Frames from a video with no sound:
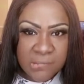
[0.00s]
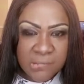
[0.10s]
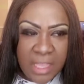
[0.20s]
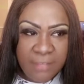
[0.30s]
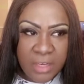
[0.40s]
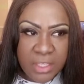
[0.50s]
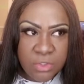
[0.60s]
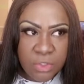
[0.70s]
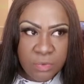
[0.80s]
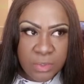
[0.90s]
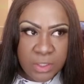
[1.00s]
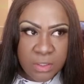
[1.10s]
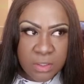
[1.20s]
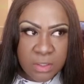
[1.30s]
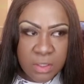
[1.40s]
I feel like two or three
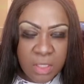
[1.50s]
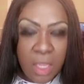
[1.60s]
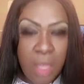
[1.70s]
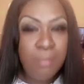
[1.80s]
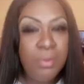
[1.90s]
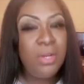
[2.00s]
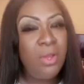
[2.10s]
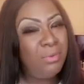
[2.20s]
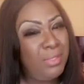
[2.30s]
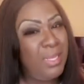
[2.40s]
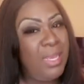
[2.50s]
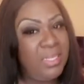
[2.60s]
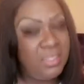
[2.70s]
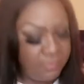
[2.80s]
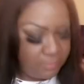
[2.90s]
years. But only add
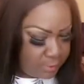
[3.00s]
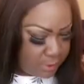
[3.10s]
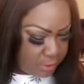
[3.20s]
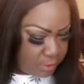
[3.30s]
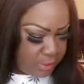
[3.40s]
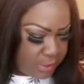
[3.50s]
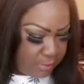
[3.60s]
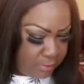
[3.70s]
it if you're paying on time.